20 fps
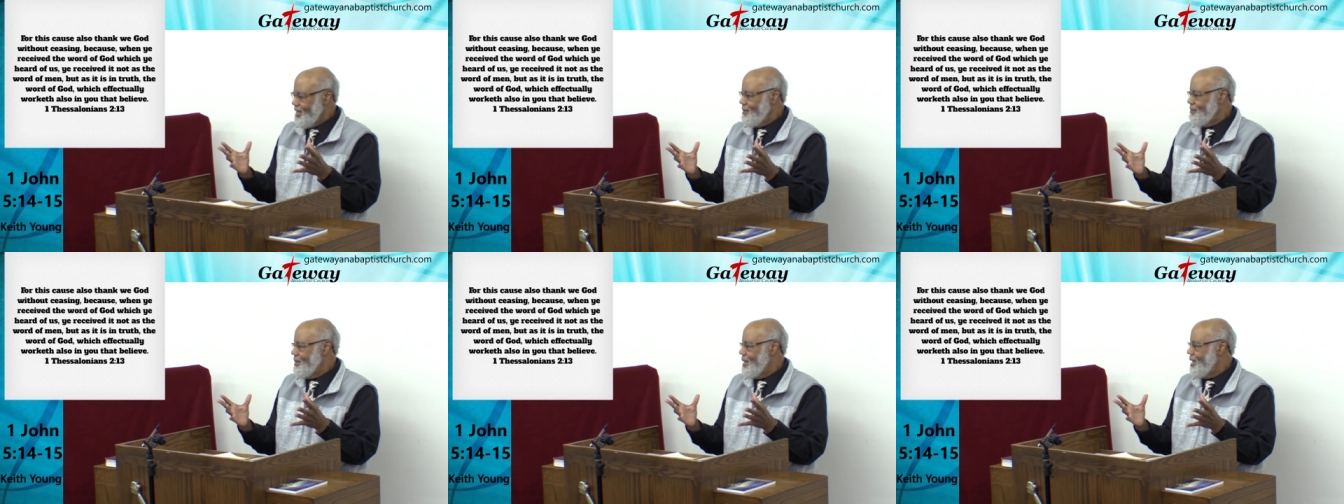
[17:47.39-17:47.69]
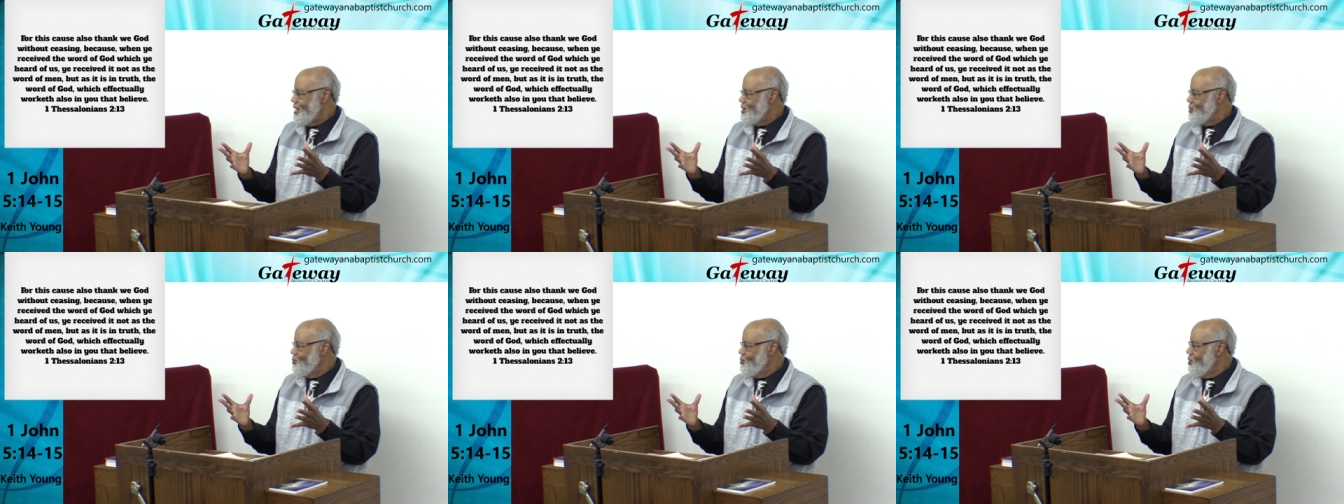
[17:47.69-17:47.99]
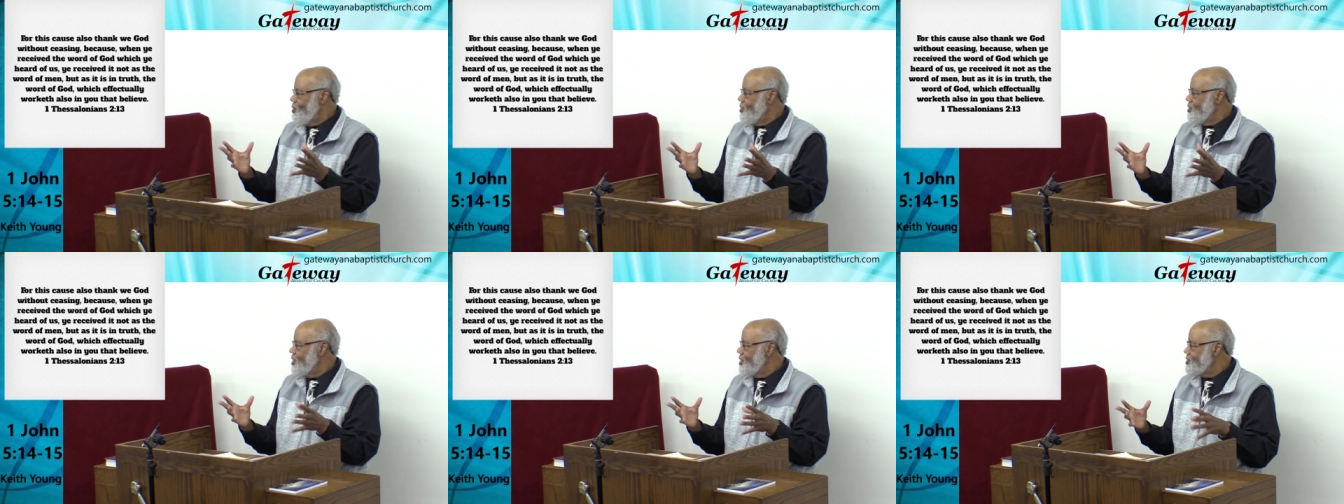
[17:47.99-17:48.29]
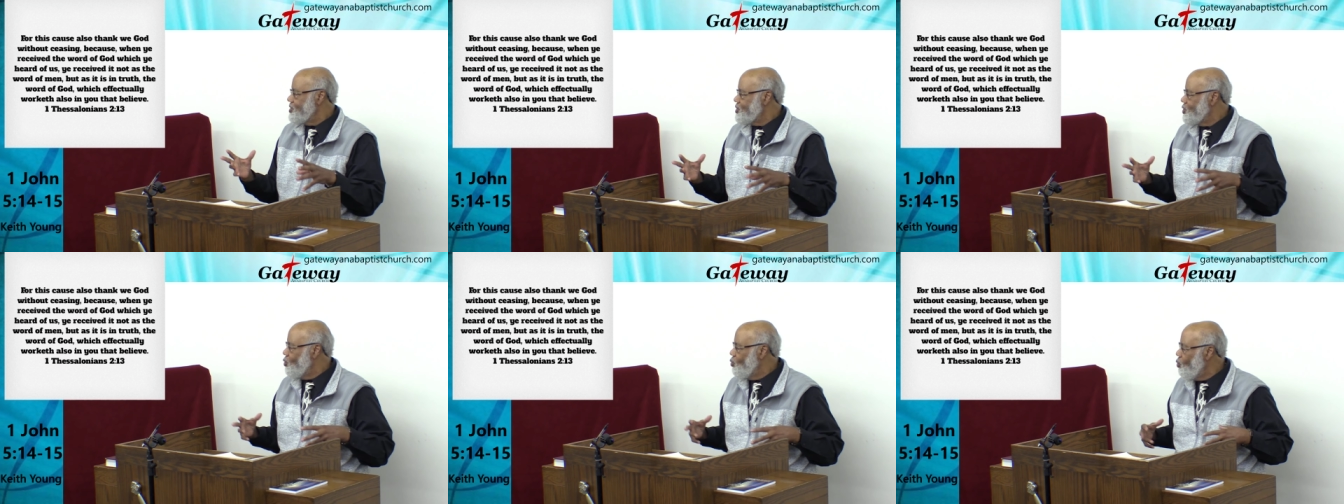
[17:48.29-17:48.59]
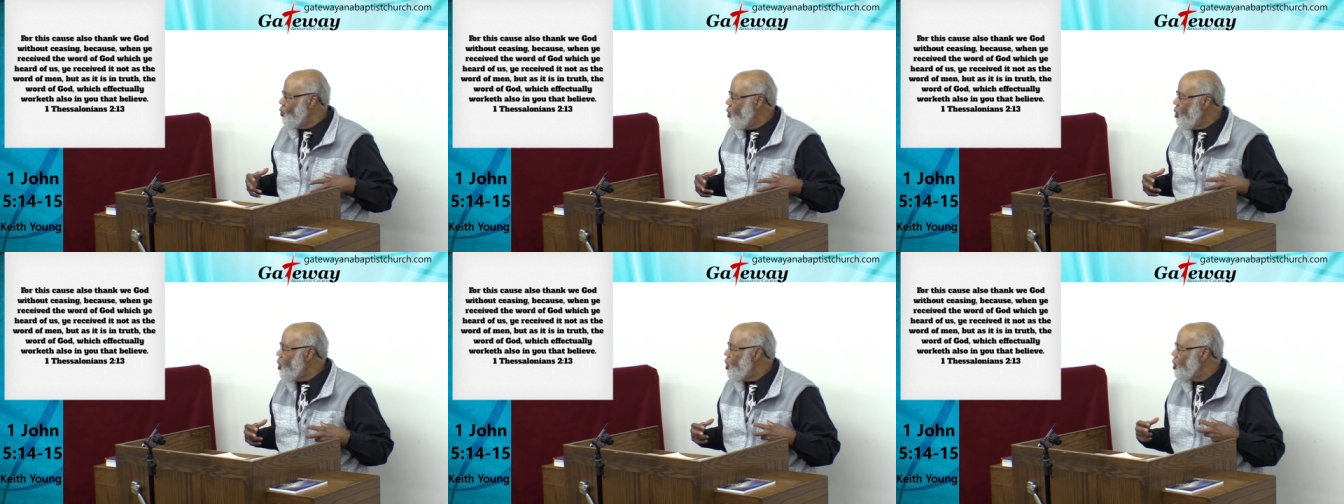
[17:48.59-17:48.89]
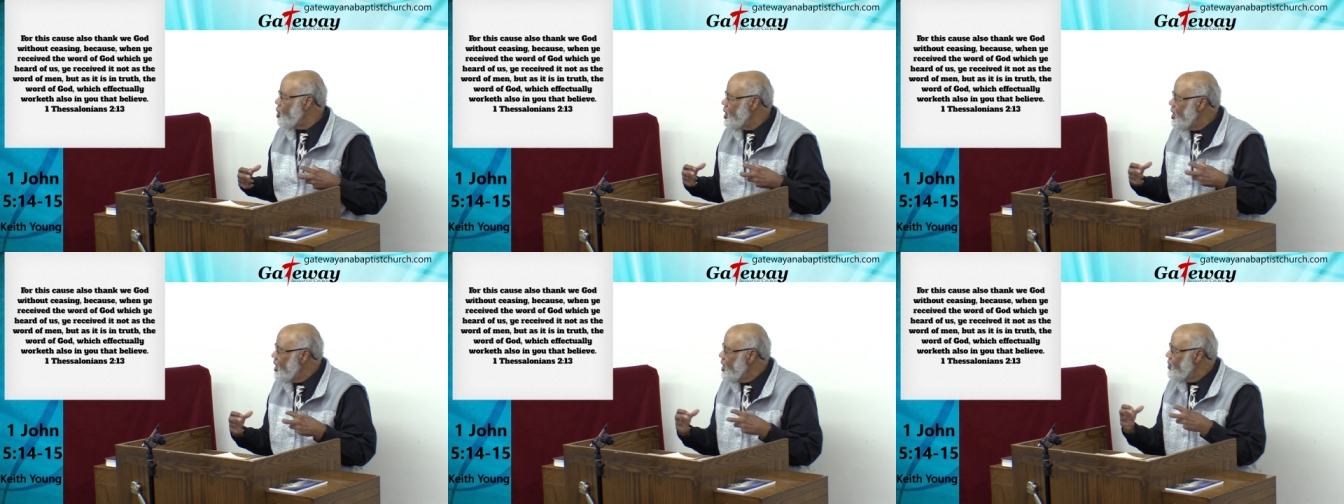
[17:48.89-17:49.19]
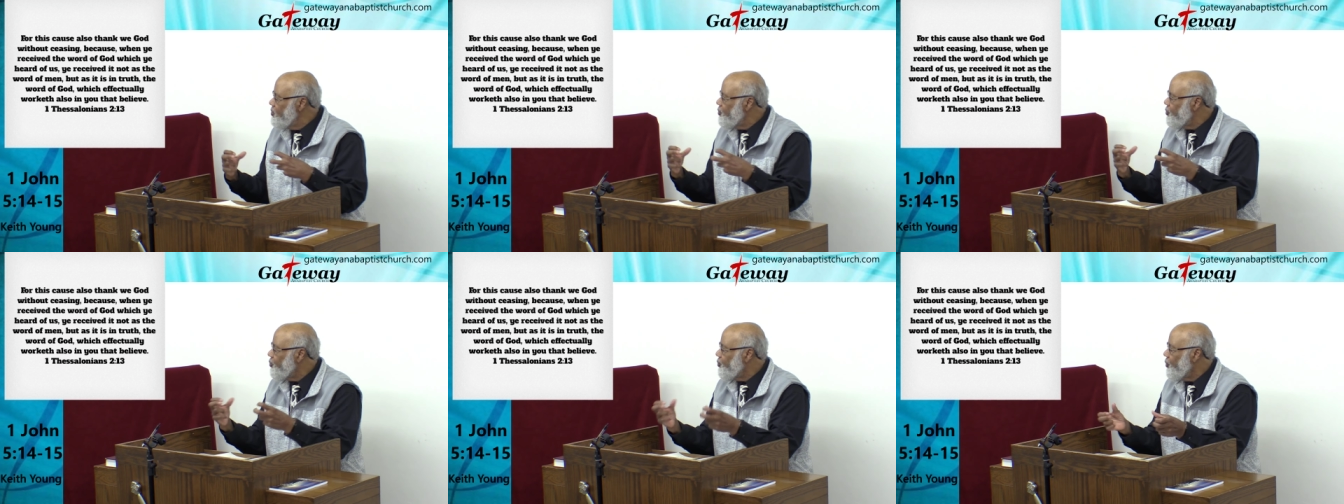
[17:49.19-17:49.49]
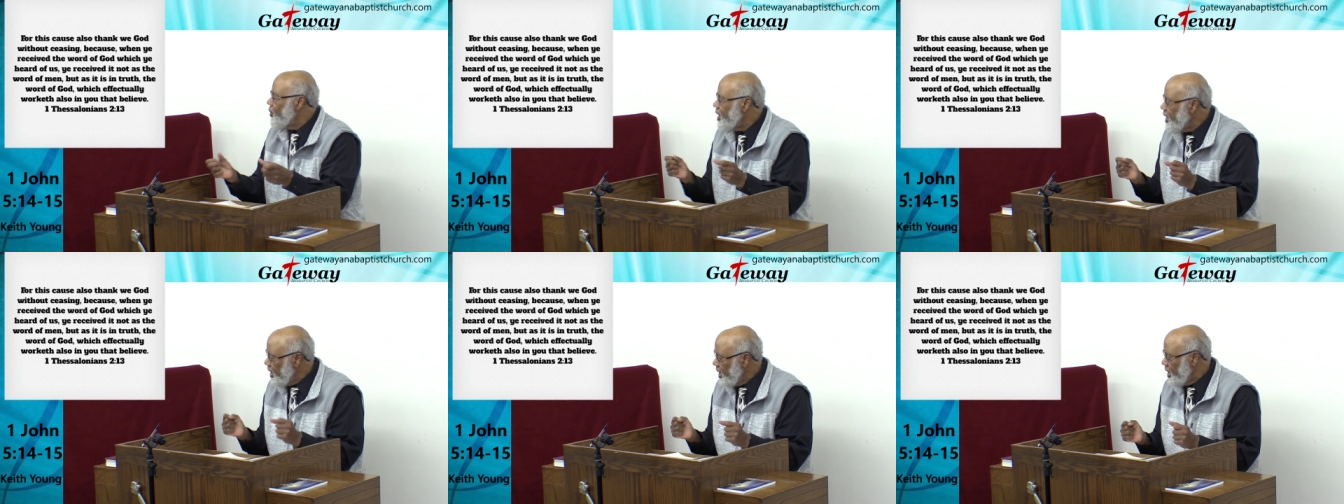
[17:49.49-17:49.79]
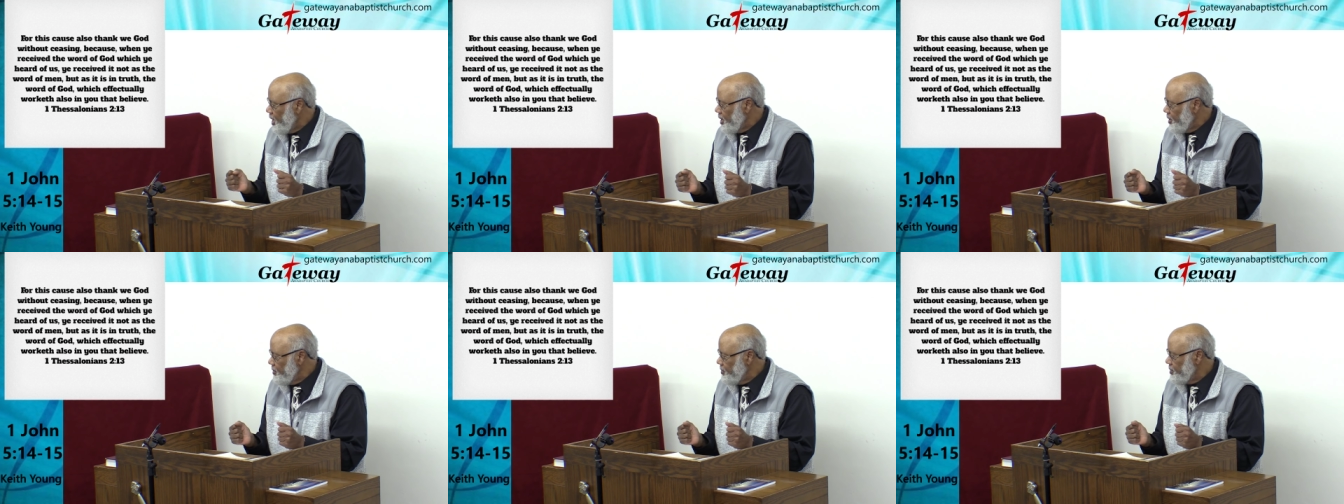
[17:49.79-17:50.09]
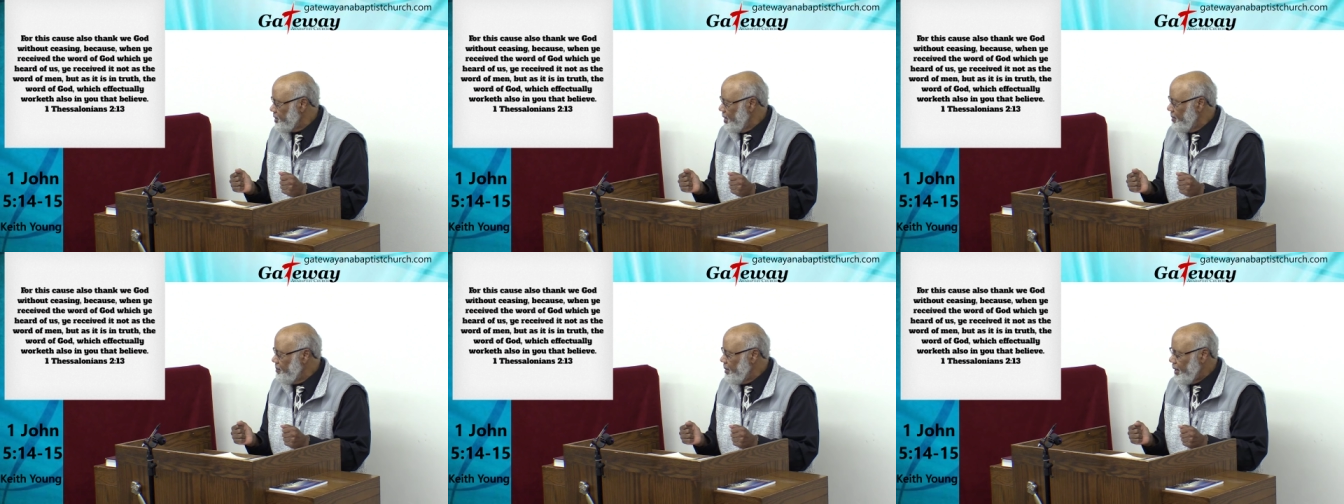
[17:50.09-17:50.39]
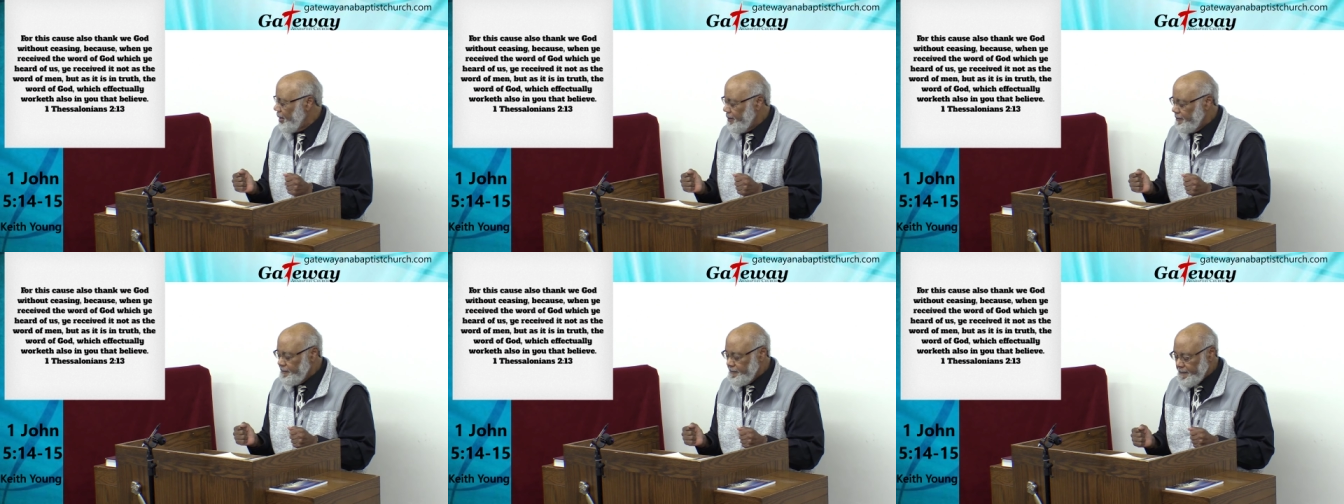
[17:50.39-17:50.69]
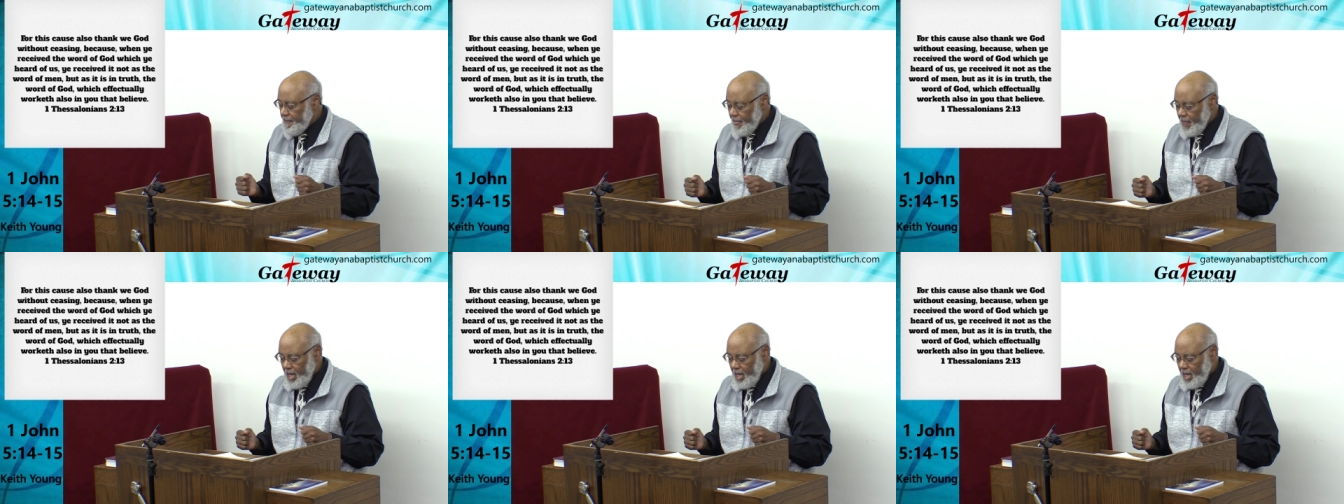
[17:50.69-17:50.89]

Amen. To want us to want things. Amen.